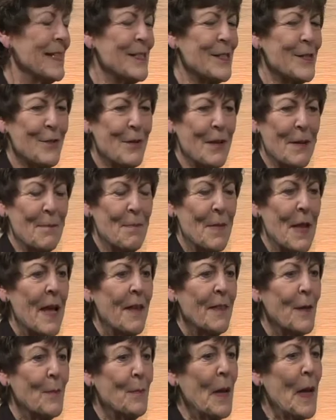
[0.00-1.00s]
That's great.
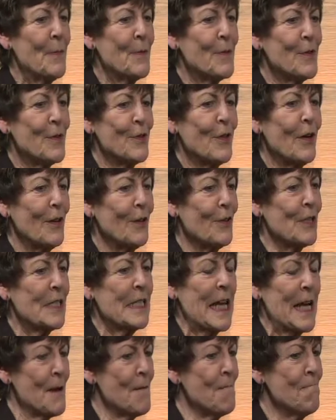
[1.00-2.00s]
The paper's $1 a
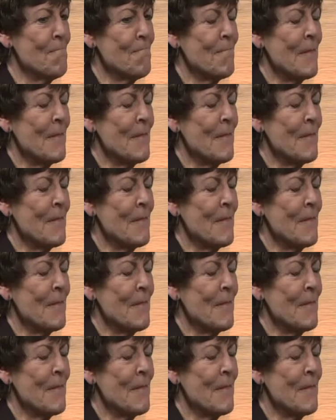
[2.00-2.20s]
day.